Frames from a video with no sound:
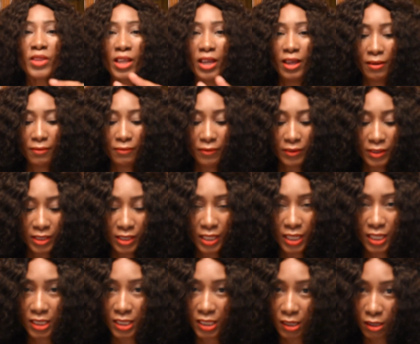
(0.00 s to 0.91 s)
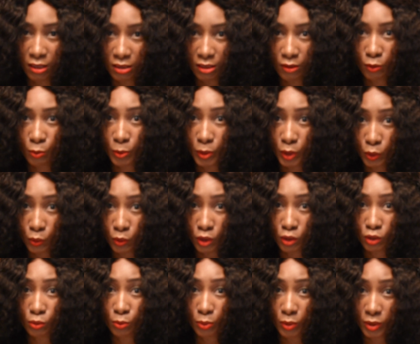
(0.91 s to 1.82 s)
everything. They'll be the
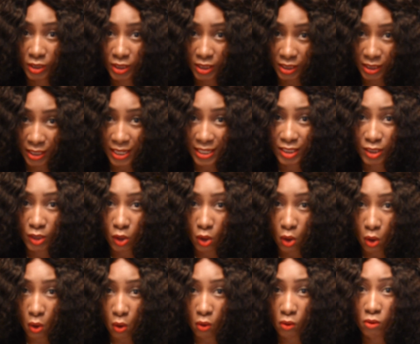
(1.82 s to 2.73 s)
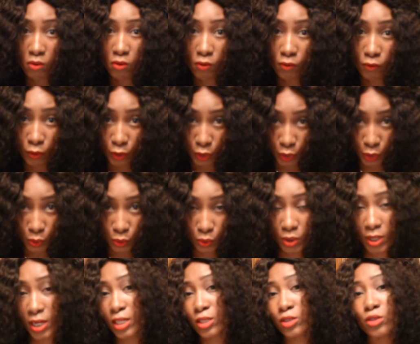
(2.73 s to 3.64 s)
one to process all for
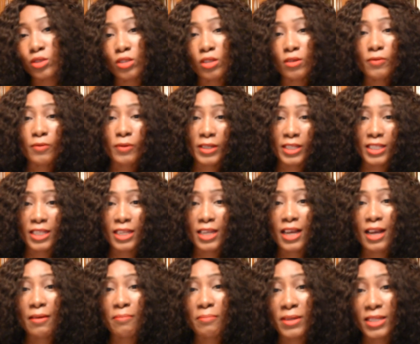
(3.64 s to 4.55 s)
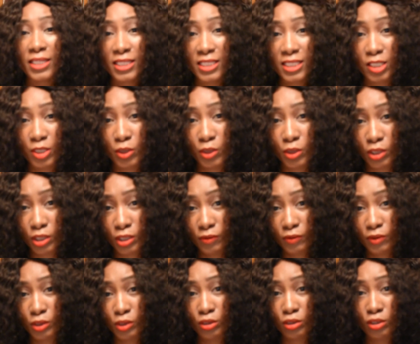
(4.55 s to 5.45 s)
you. And so don't forget, they have many things they're going to
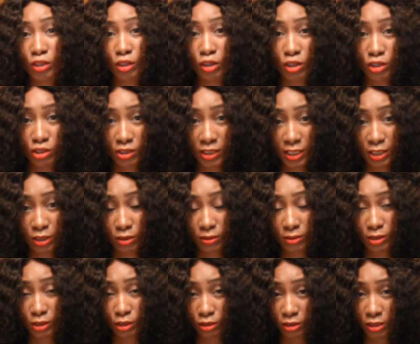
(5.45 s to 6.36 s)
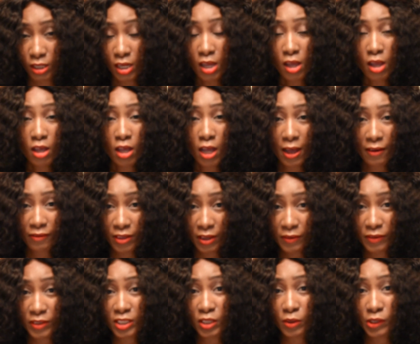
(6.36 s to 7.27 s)
give to you: the contract. After
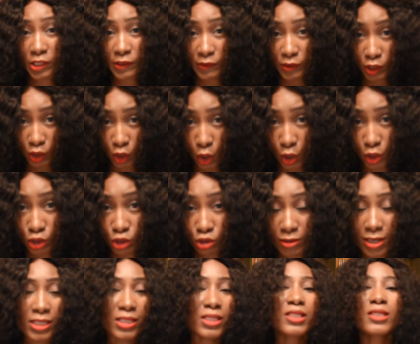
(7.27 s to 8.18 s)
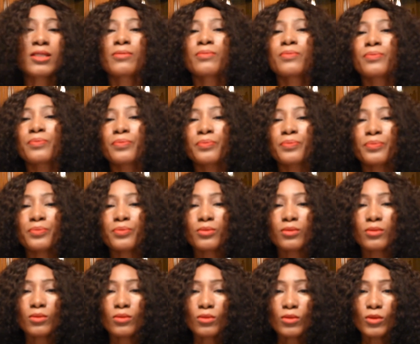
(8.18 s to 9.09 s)
everything, they'll give you the contracts
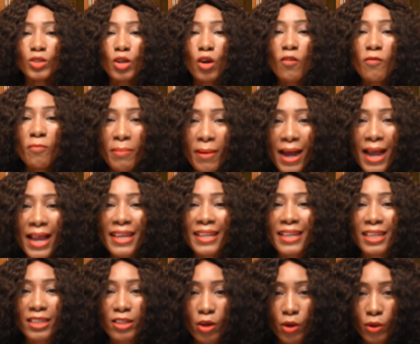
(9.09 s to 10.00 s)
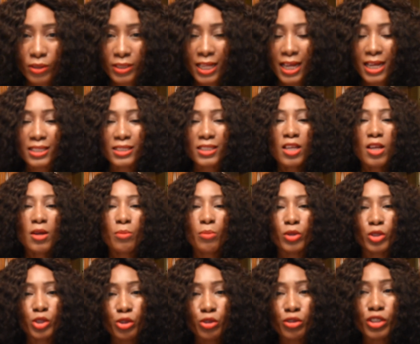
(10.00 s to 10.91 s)
of buying and all that,
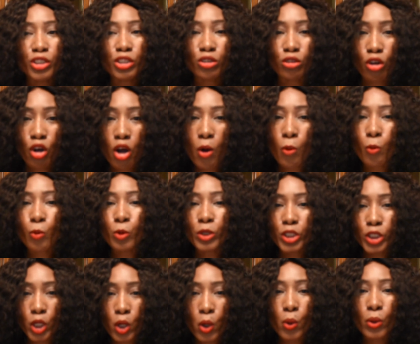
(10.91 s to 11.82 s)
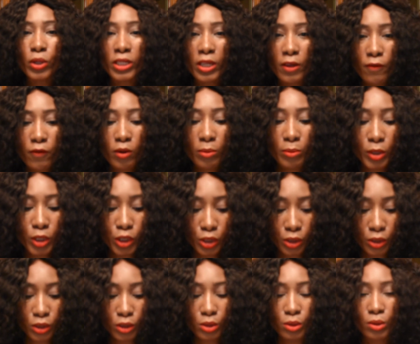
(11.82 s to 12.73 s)
but you need to come with your own
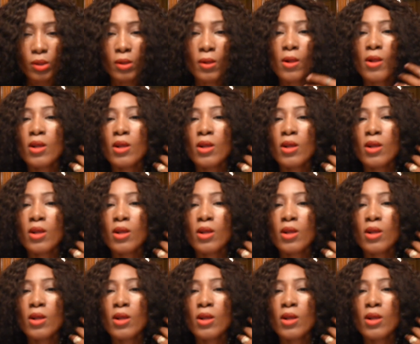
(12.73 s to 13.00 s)
information too.